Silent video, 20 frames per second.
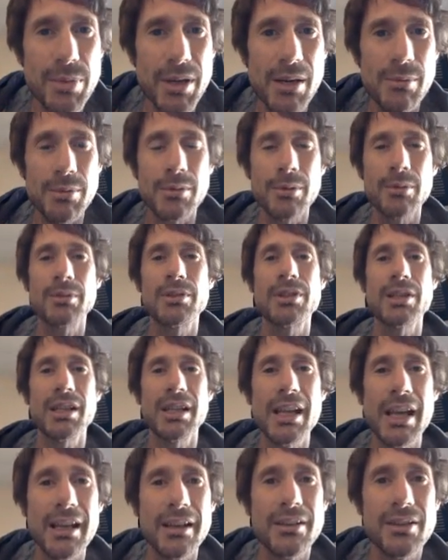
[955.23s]
people to
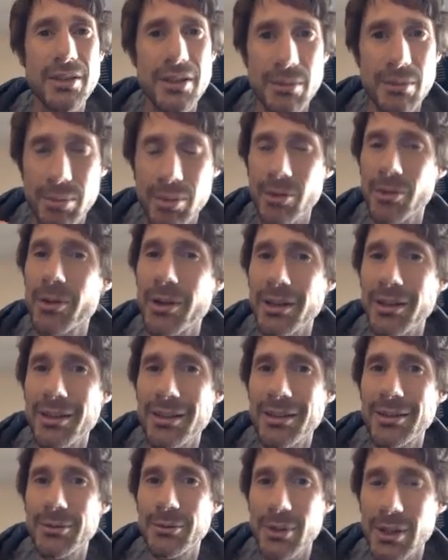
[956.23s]
get to the point
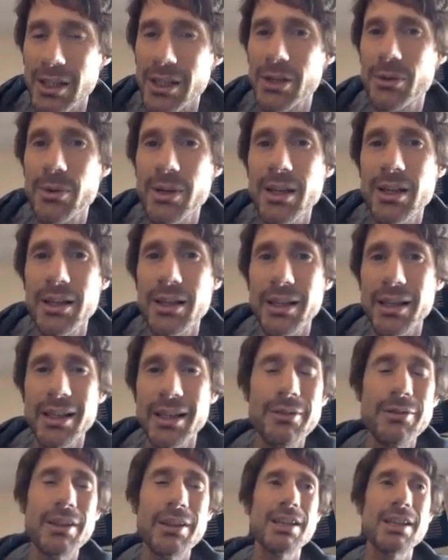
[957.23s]
really quickly. And if